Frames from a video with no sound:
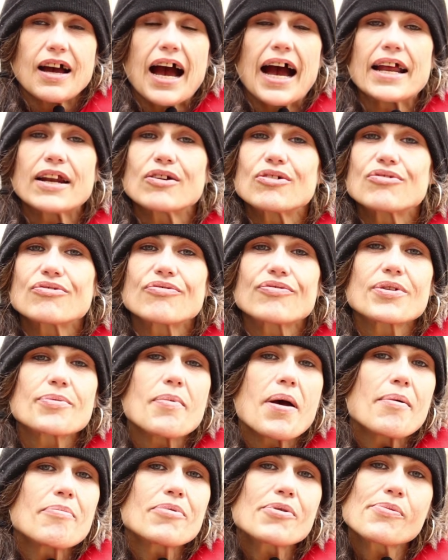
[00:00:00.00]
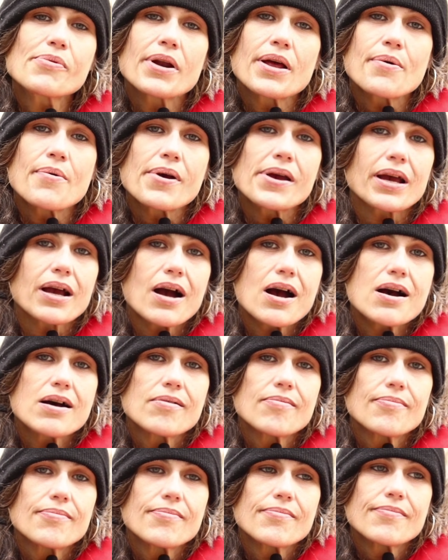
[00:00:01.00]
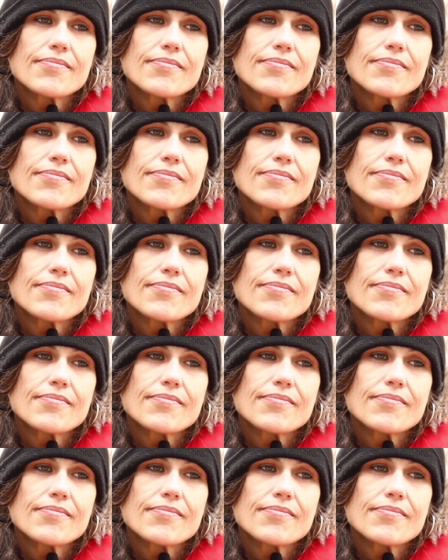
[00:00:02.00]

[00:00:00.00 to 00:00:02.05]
I don't remember when I wake up.